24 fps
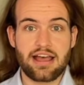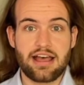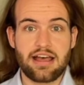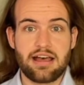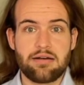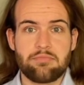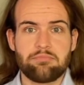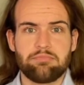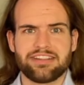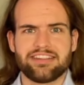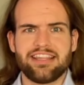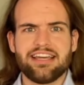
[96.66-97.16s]

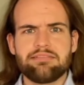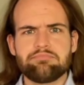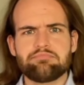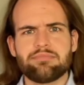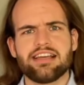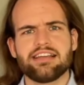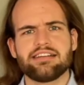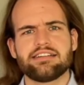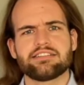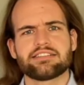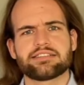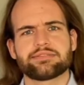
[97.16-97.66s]
But that
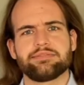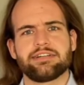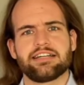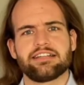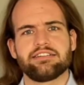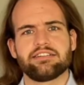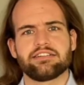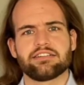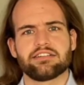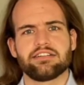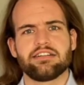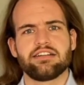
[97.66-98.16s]
made us
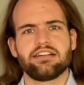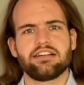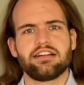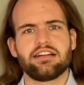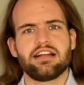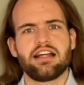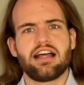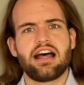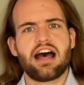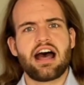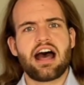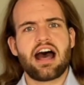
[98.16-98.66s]
wonder,
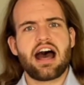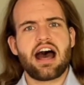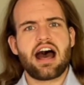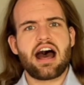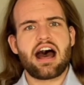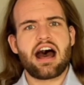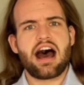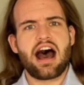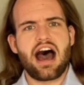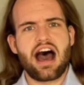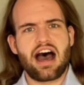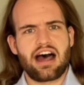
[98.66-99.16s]

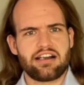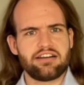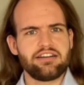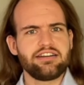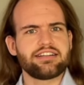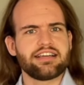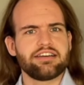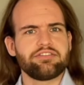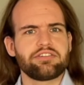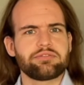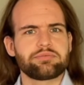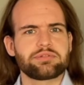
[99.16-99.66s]
are
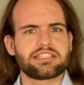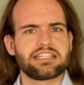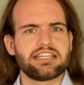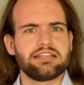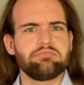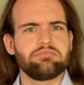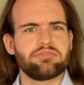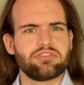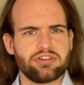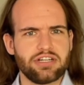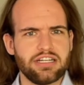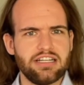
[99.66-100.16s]
DevOps teams
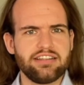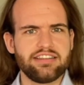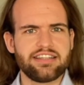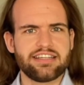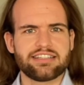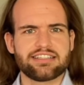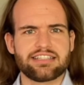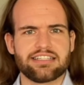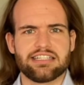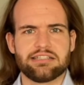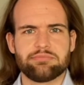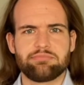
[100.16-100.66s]
really that
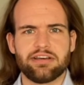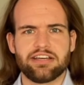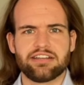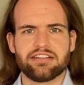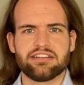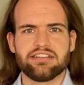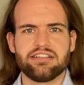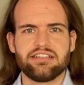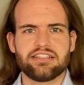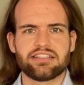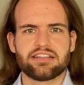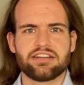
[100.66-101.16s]

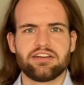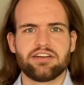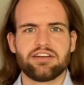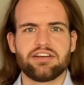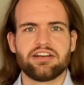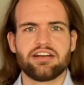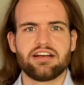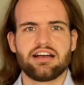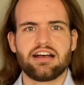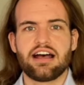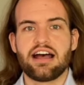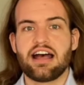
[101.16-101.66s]
independent?
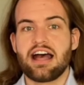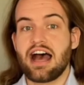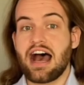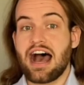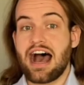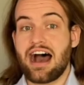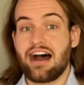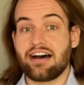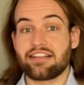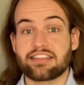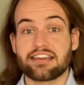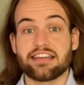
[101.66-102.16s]

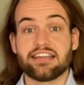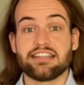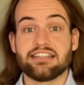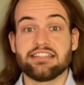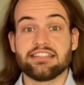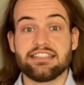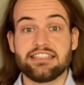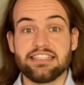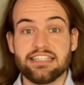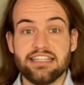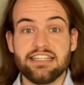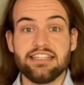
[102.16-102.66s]
Are there
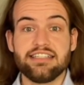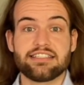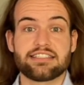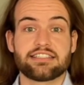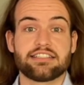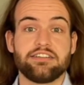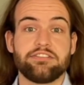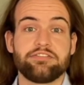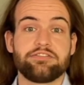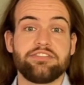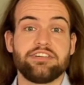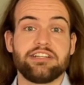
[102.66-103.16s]
indeed
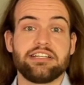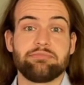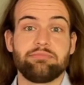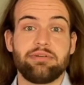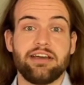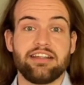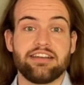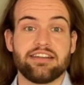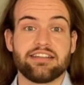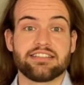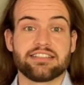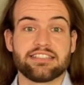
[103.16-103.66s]
software
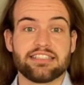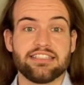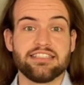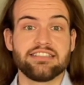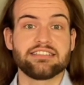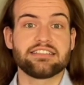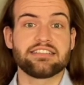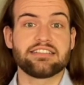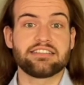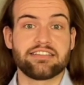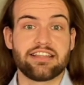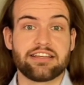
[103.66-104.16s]
dependencies
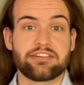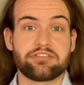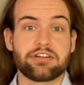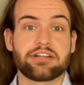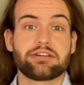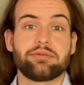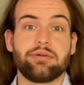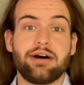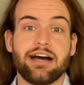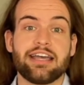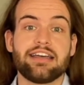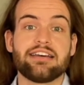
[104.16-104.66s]
that
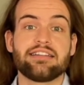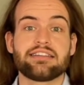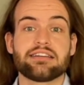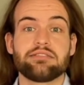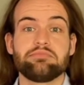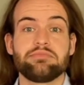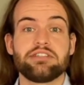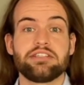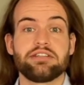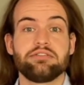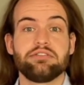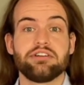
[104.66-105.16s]
require them
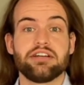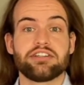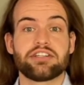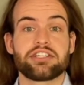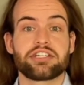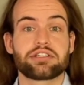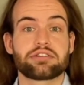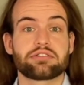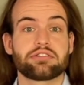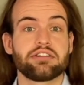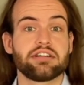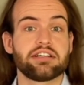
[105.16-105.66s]
to
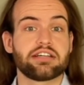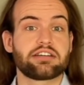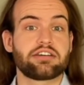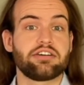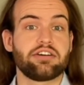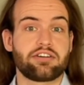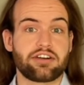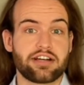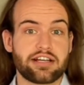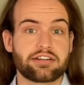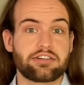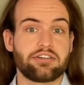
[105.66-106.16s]
ensure a
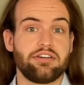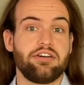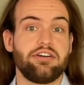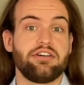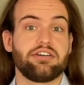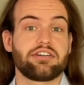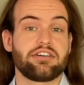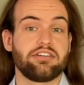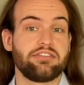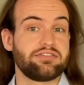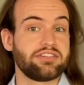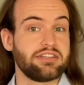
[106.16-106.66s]
correct order
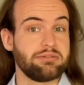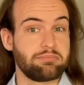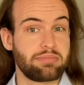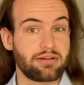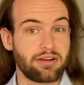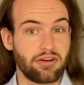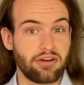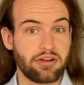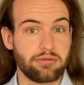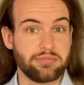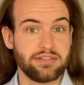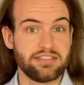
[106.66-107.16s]
of
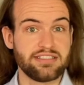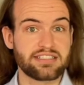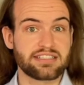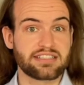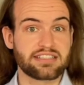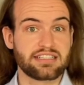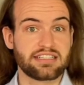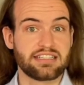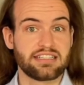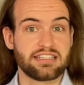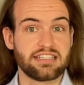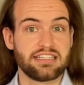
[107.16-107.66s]
deployments?
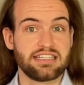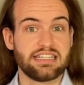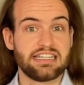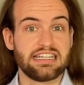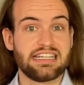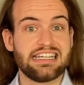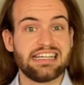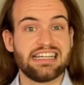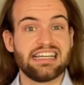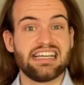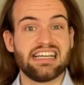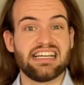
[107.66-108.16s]

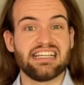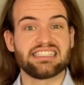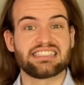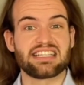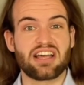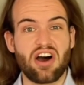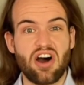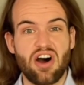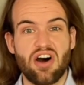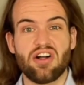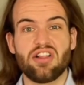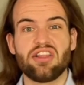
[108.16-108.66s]
Is
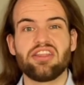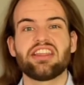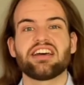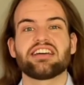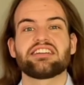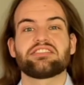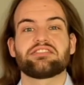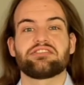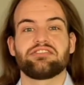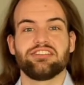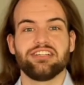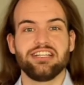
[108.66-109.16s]
all
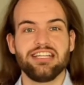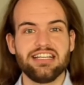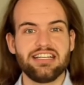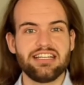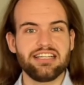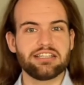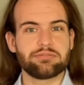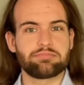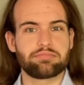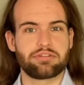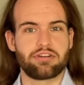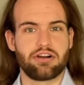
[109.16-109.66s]
that really
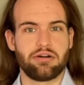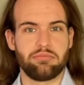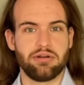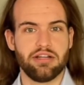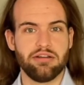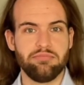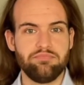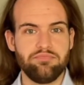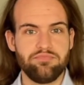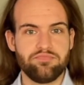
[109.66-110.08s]
a problem?